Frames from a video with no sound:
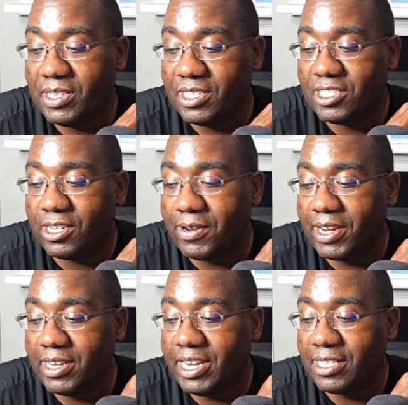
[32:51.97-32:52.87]
Sorry,
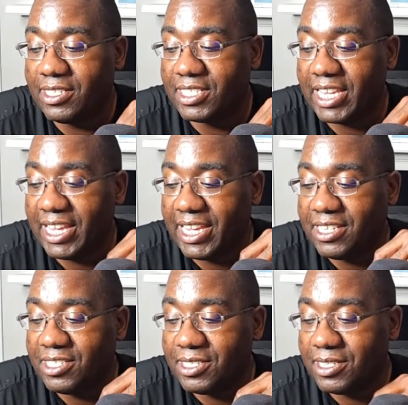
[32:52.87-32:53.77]
Nicolas
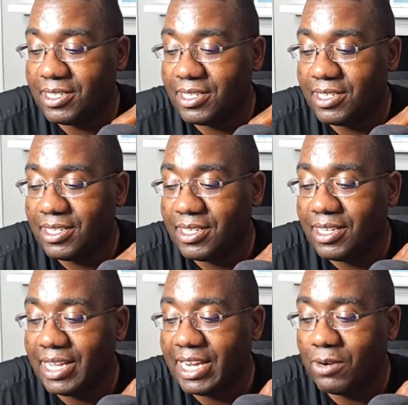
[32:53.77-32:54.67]
Cage.
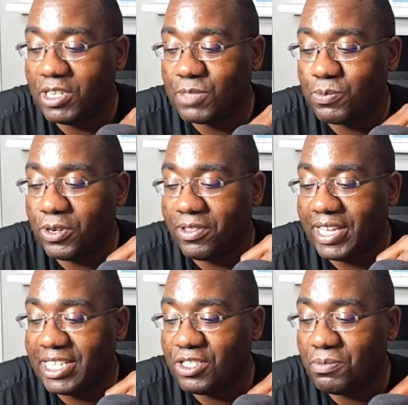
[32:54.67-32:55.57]
I don't want to spoil
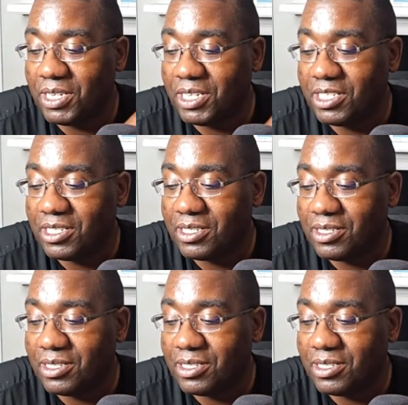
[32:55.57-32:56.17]
that too much.